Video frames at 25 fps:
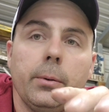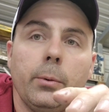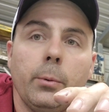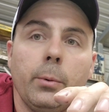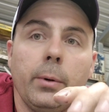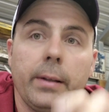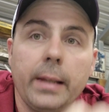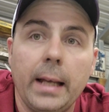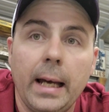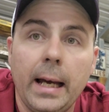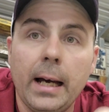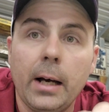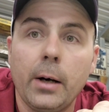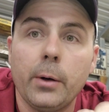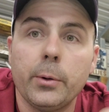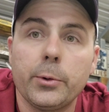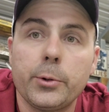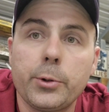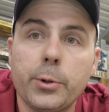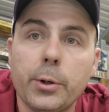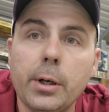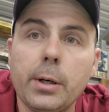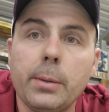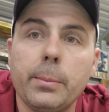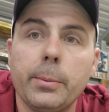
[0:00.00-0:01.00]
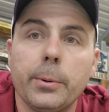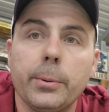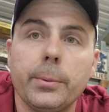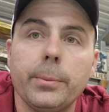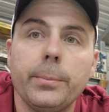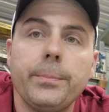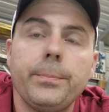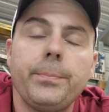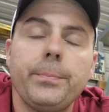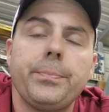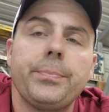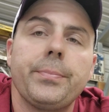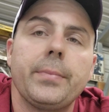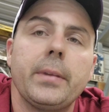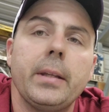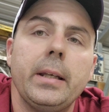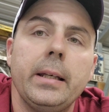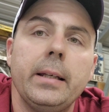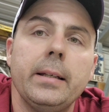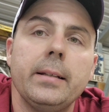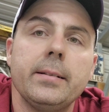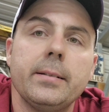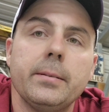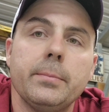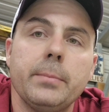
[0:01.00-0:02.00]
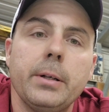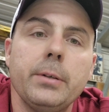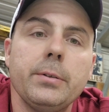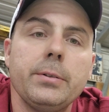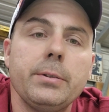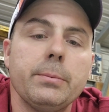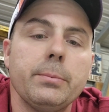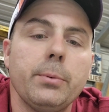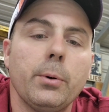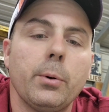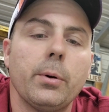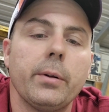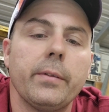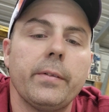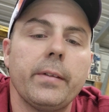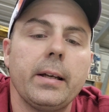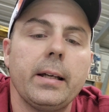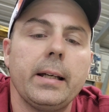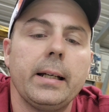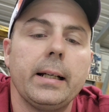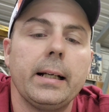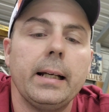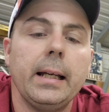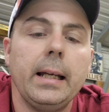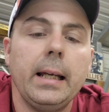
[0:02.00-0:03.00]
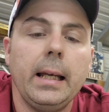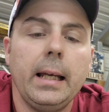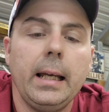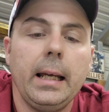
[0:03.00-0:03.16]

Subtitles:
without trouble is the most important thing.